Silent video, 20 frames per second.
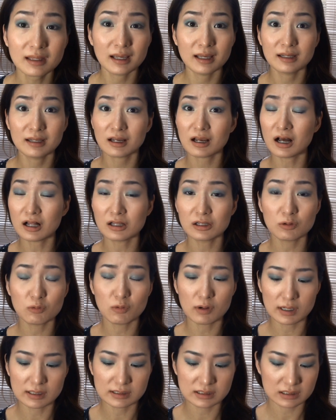And the color
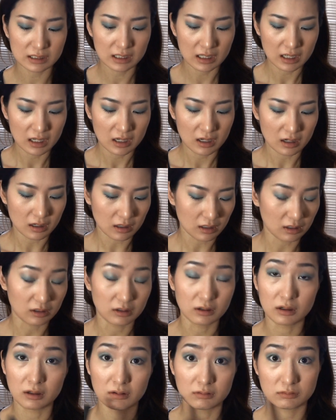wise,
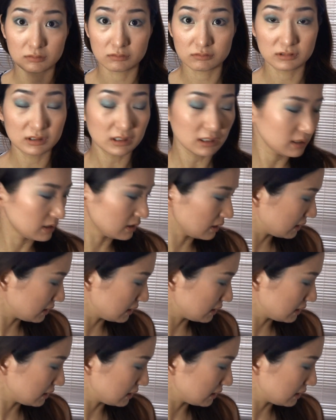really